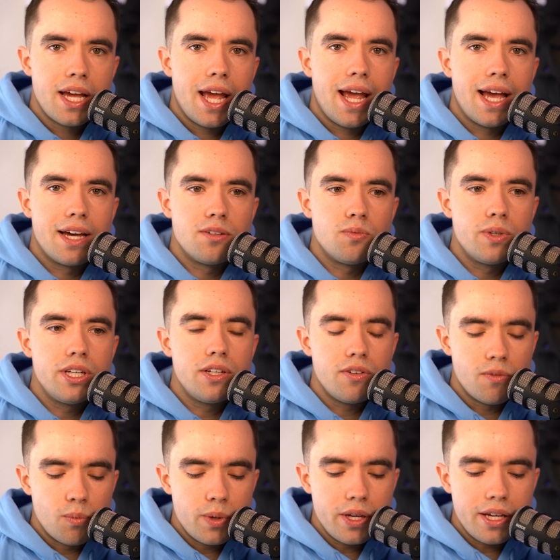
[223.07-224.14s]
And we
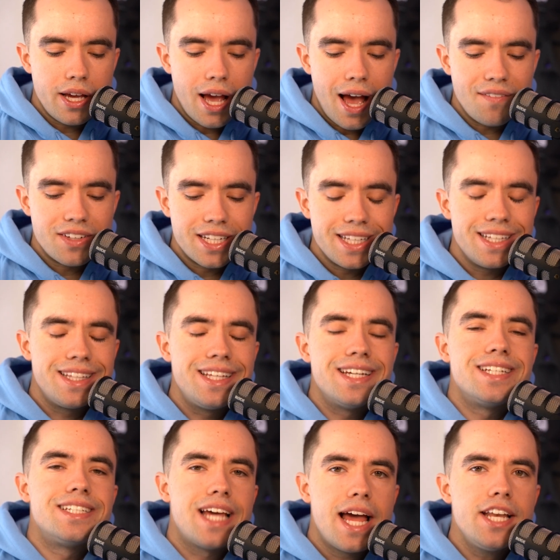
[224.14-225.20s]
have the
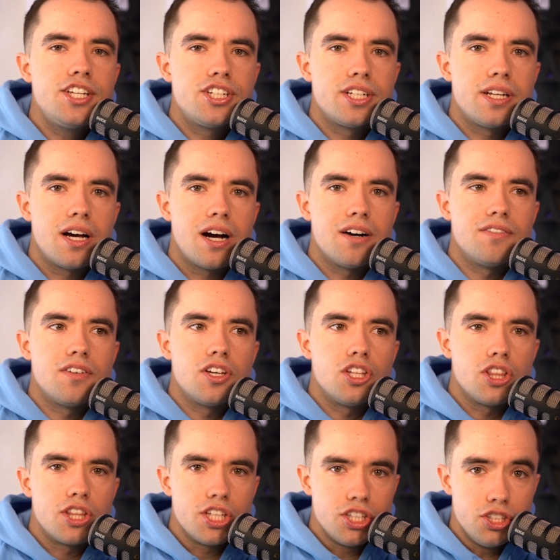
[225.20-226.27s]
intention of
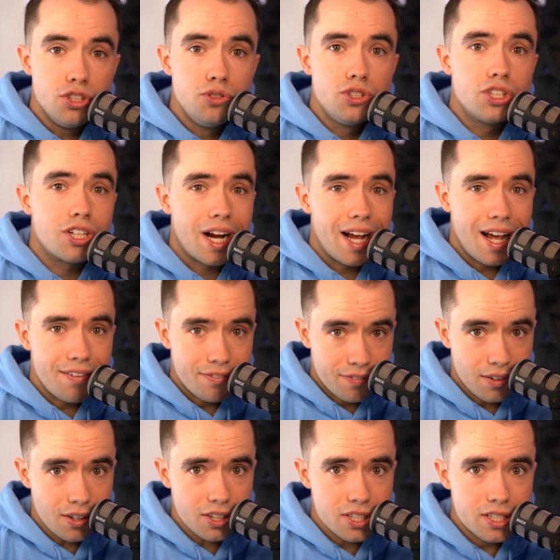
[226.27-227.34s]
the user
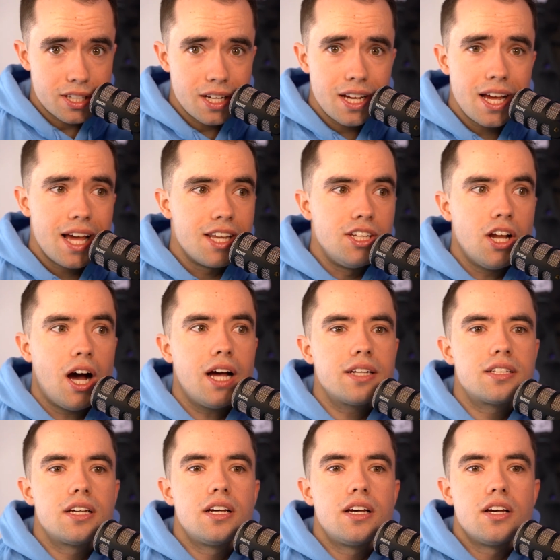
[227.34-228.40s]
first,
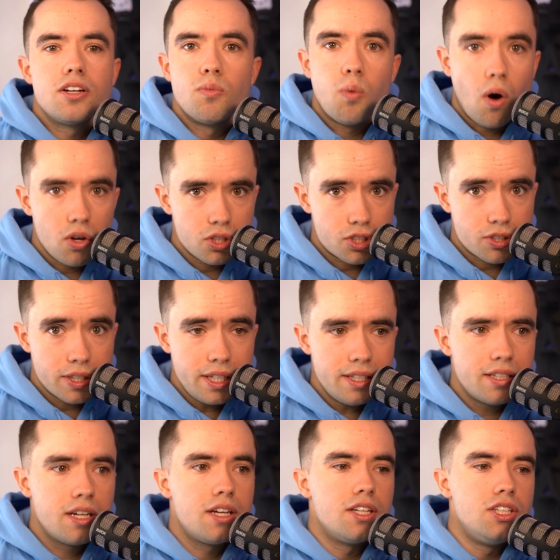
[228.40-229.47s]
not Wall
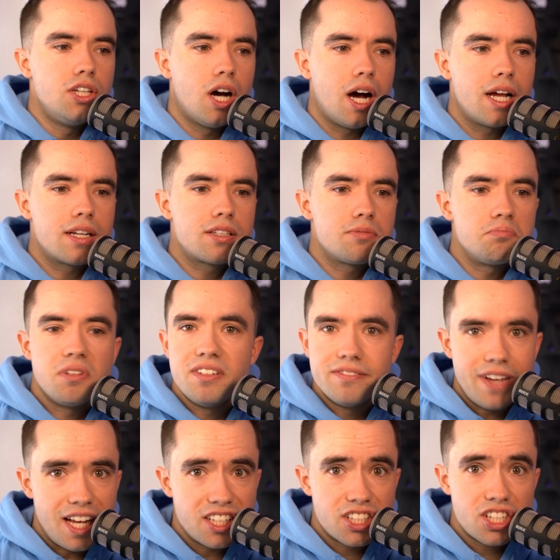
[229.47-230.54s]
Street, not
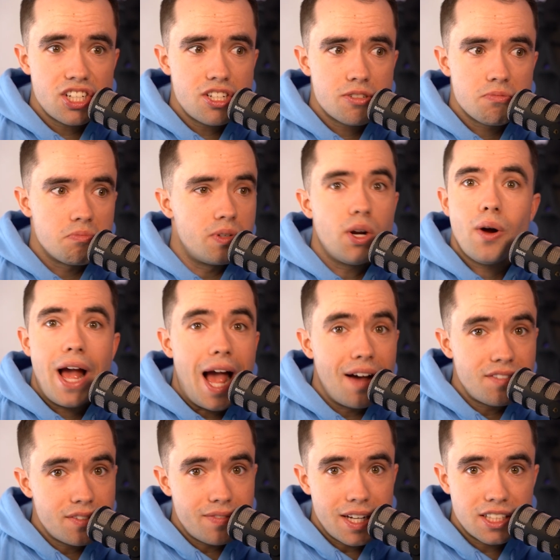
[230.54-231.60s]
investors. We don't
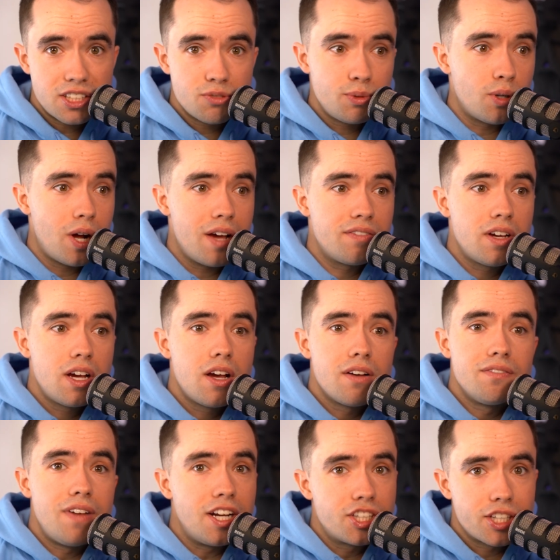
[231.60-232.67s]
have investors. We don't have
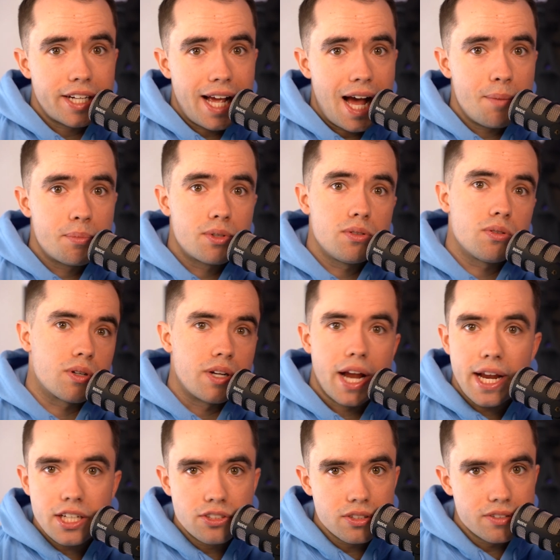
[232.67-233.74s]
venture capital or
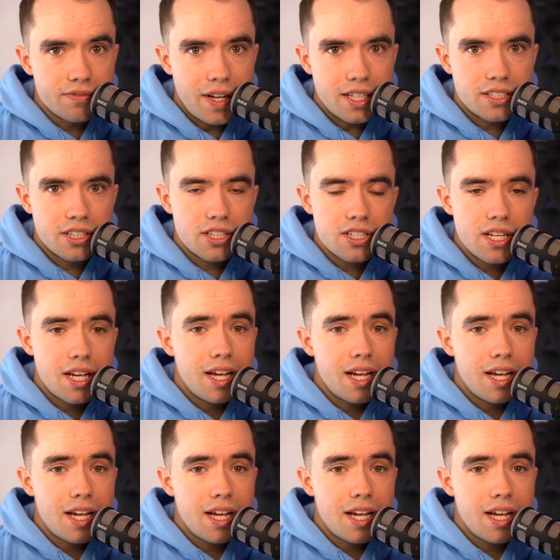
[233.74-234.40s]
angel investors.